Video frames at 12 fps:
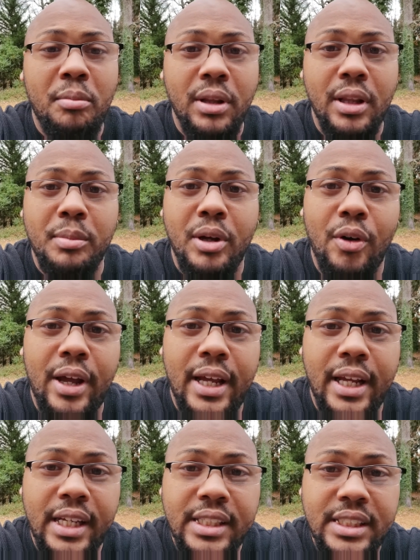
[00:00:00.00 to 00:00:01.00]
But let me go ahead
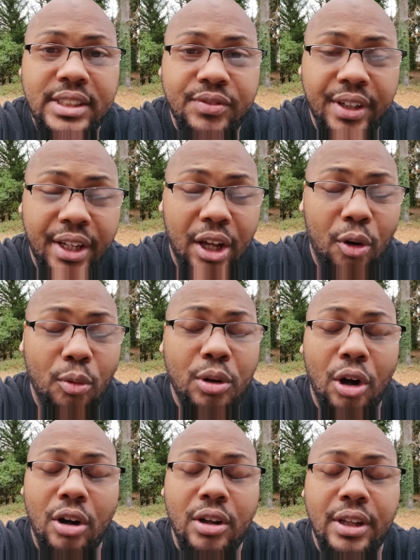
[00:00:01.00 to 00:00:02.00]
and get into this video.
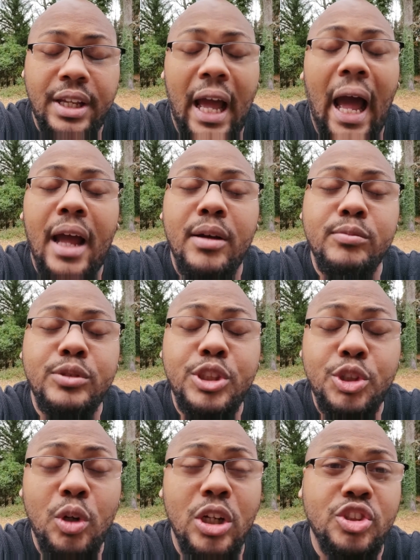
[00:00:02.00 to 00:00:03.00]
Currently, I am
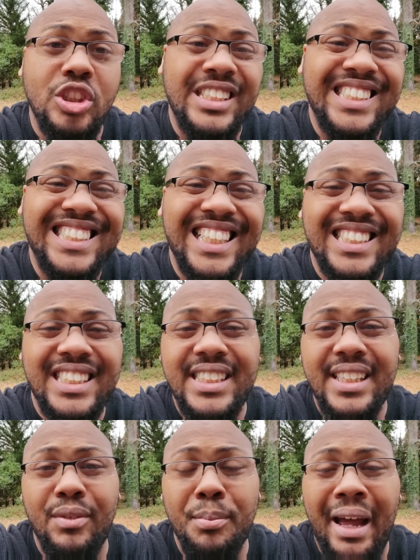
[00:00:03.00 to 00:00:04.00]

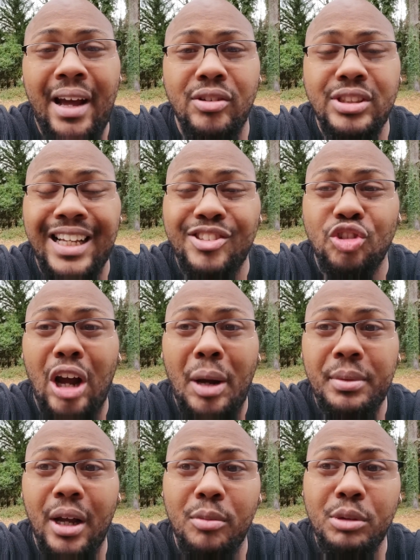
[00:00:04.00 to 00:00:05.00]
267 pounds. I
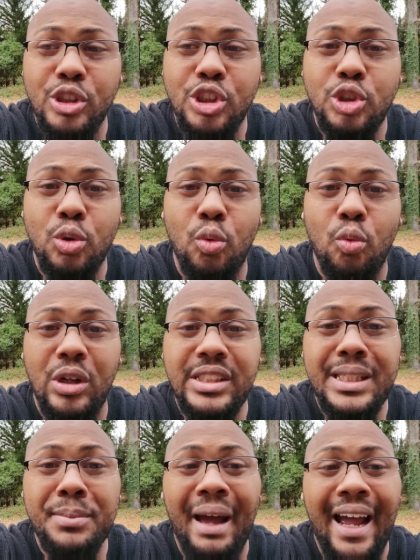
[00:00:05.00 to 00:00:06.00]
dropped almost
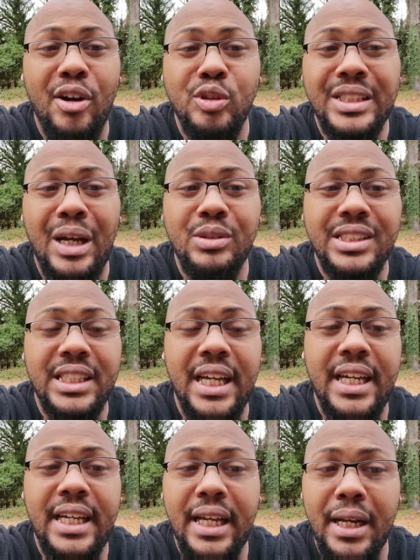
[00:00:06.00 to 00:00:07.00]
20 pounds, I would
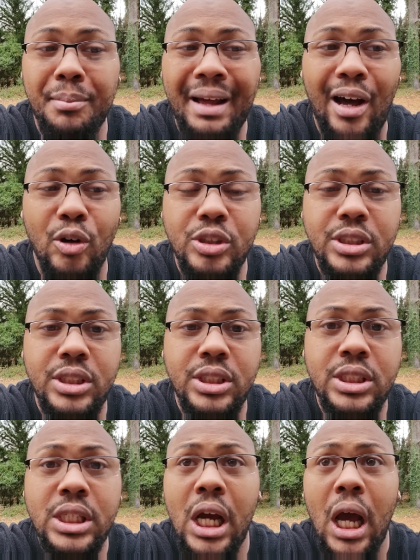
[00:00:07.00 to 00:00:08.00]
say, in about
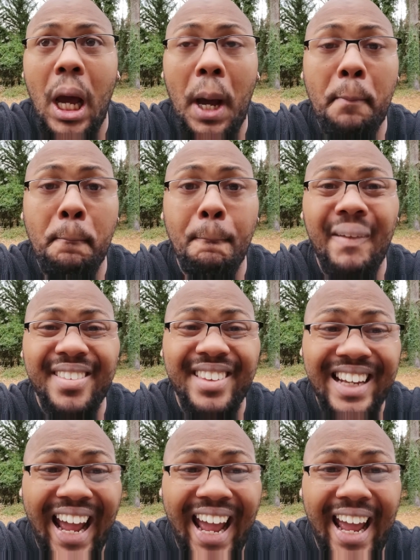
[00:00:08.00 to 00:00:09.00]
a month
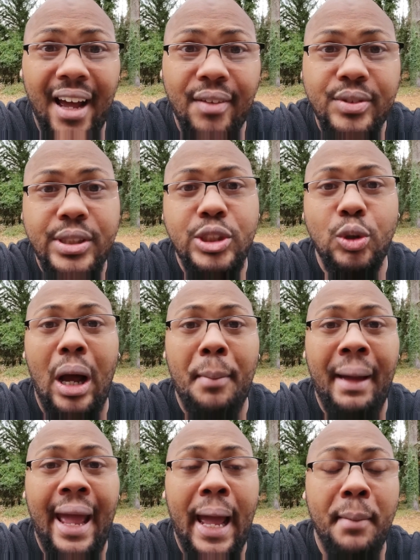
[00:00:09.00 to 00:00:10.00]
and a half so
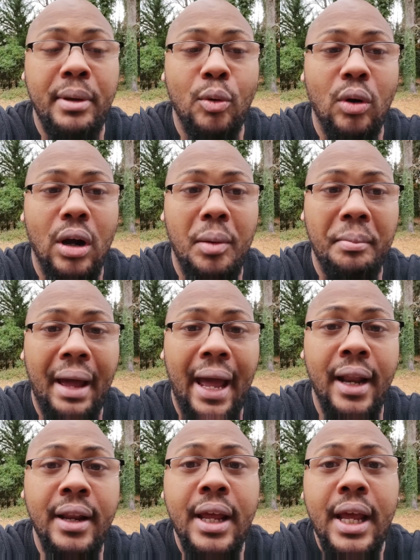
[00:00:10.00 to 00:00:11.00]
I'm happy where I'm
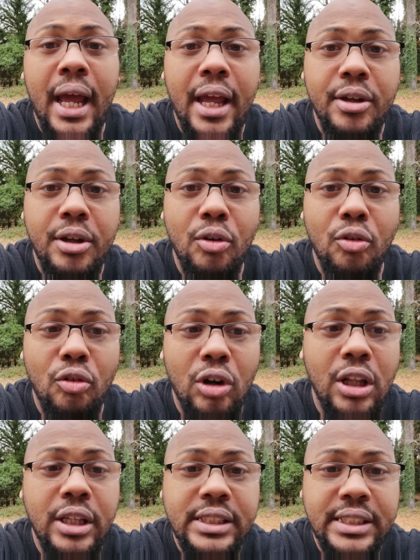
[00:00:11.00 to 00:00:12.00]
at you can
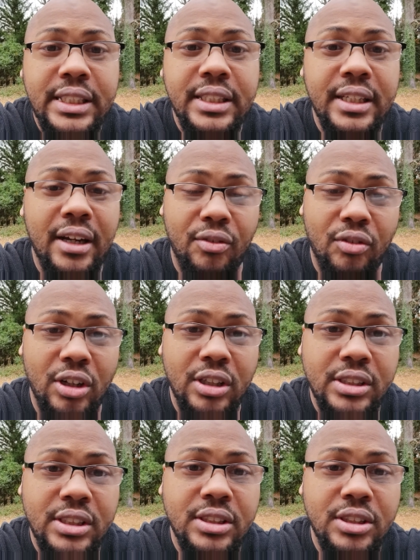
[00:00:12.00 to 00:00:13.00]
really see the
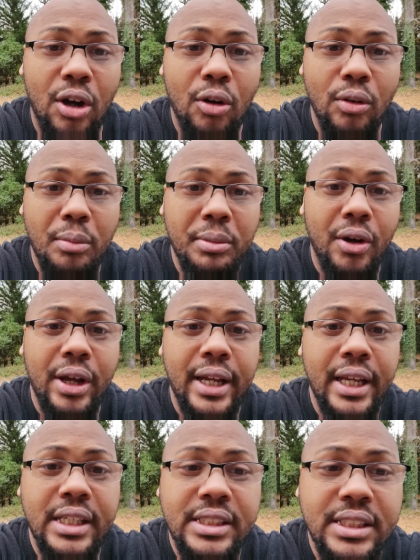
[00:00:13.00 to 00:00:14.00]
difference so let me go ahead
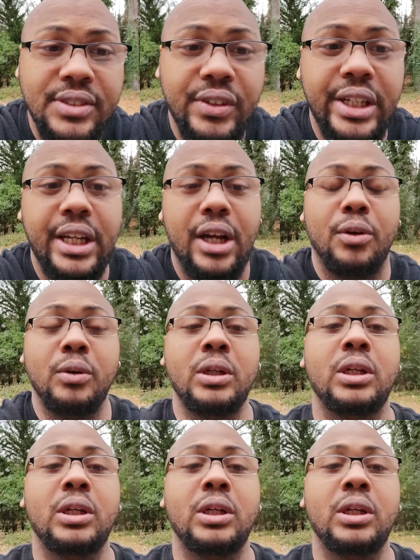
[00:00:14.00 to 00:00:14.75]
and get into this video